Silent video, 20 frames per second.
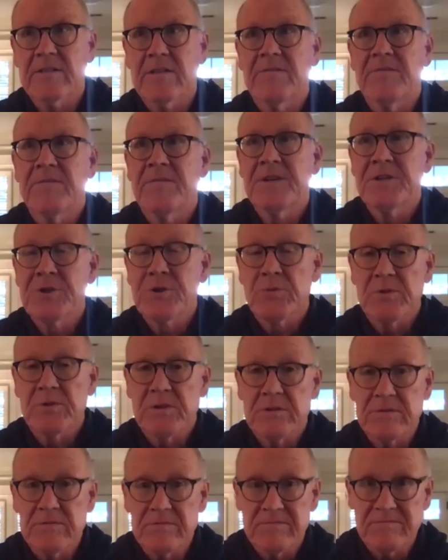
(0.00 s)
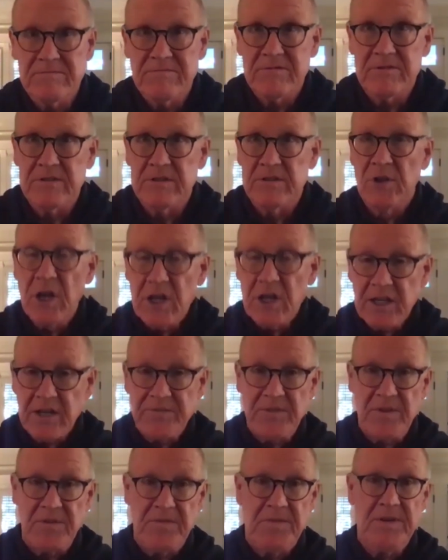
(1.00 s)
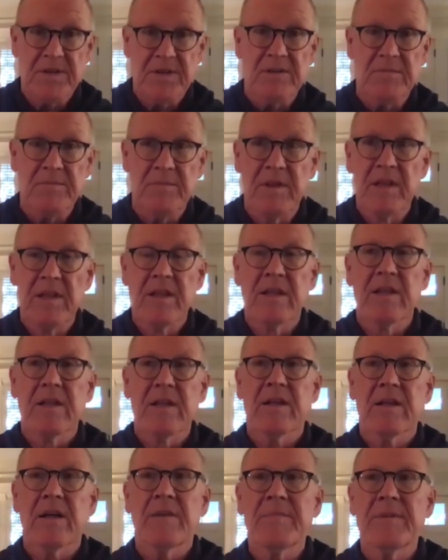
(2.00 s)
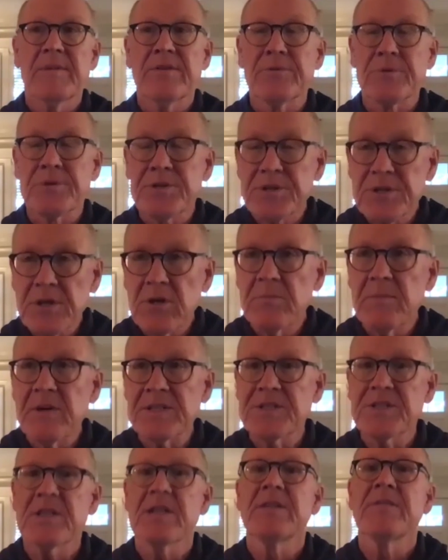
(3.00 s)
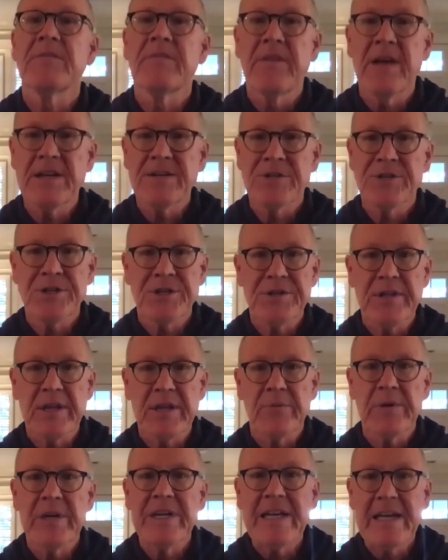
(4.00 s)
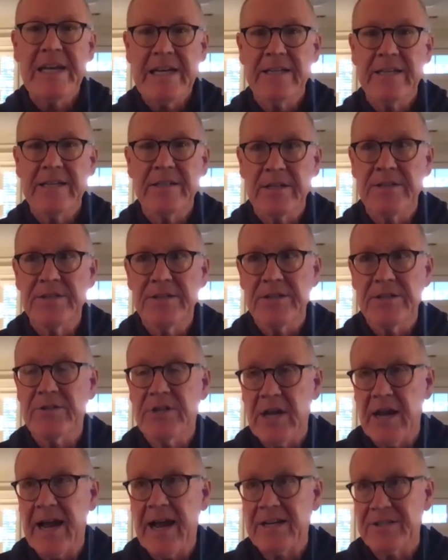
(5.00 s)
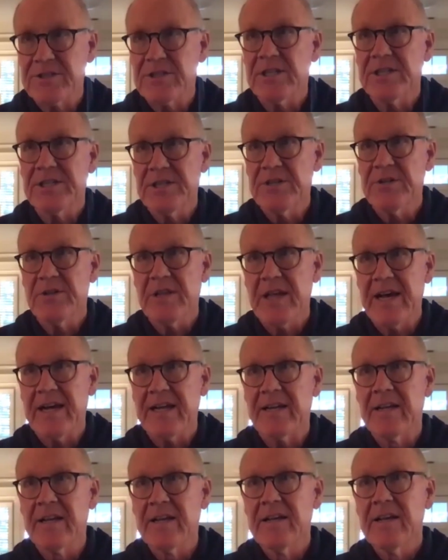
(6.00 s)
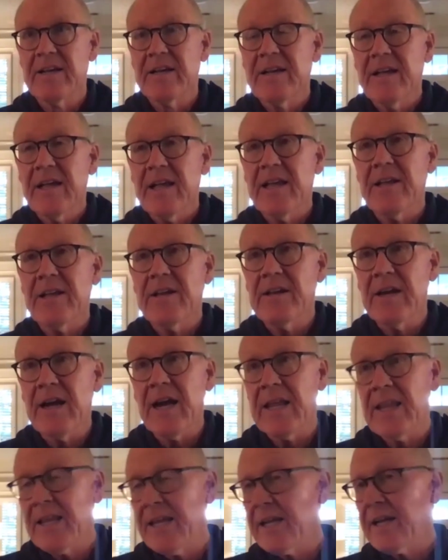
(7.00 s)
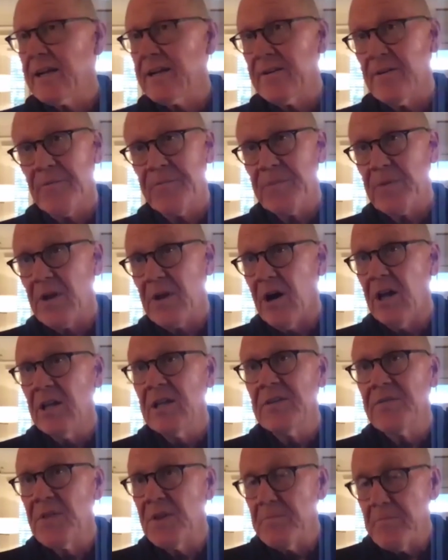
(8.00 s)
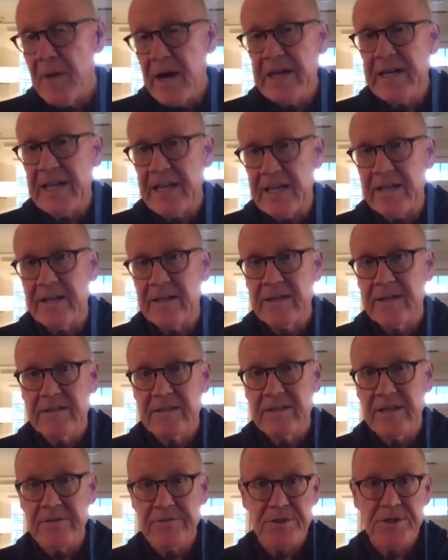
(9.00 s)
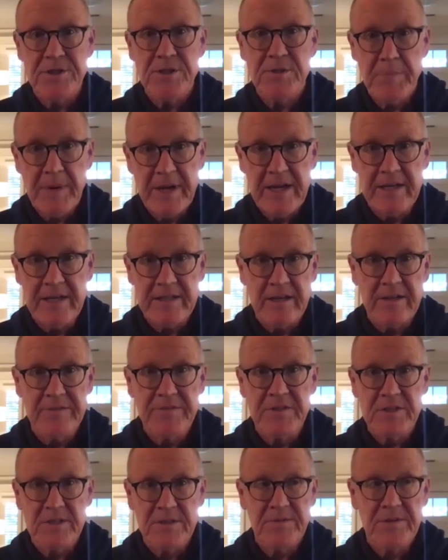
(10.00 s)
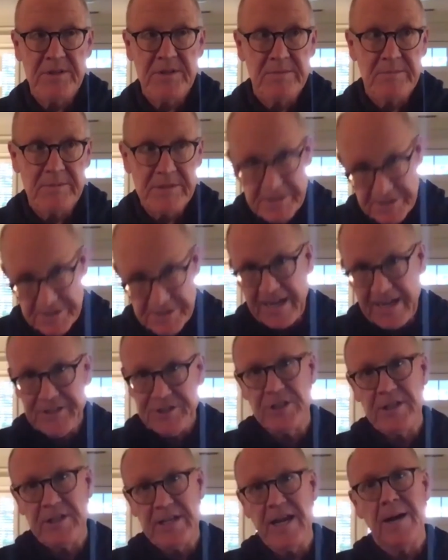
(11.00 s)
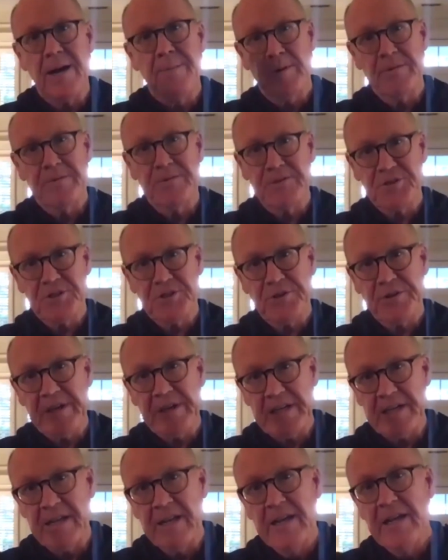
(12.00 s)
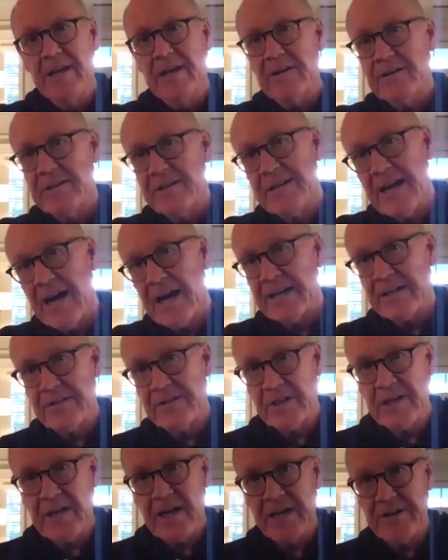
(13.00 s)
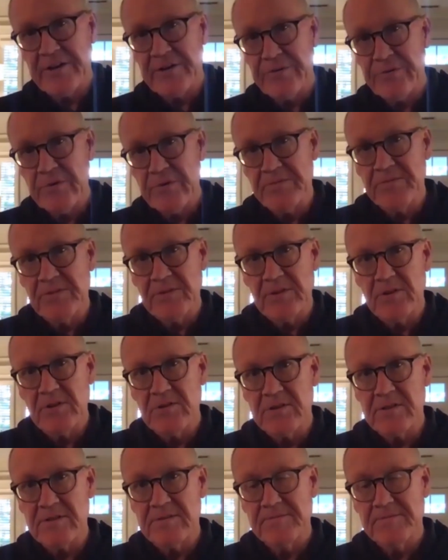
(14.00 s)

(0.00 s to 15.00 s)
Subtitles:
the visual look of the film. I mean, there was so much invention that we needed to do to actually do that. And I think all of the money that was spent on this film is actually up on the screen, not on the cutting room floor.